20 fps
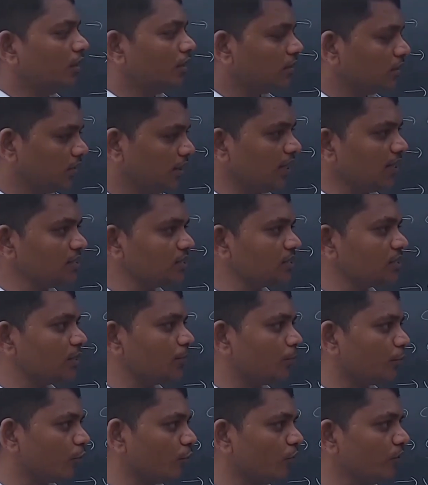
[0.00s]
This
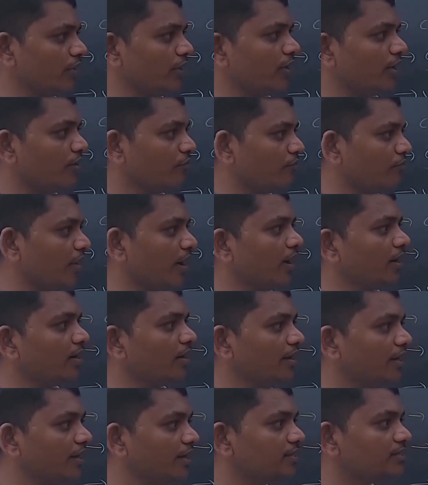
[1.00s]
protein and fat
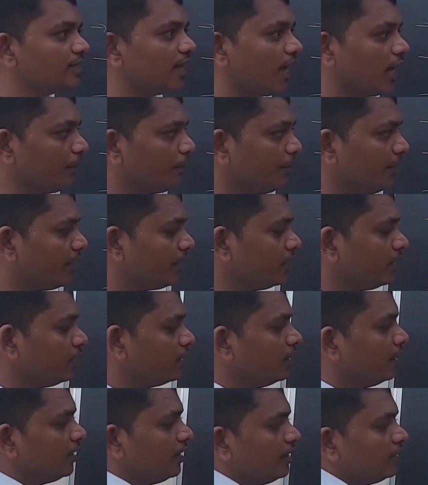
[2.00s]
is helping
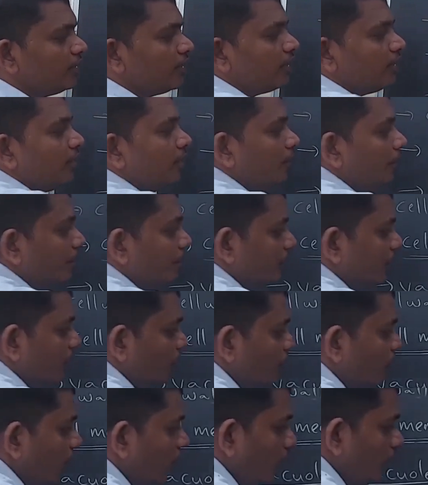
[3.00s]
in the
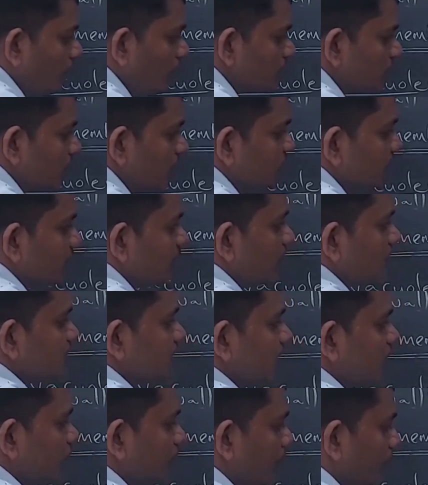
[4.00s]
formation of the cell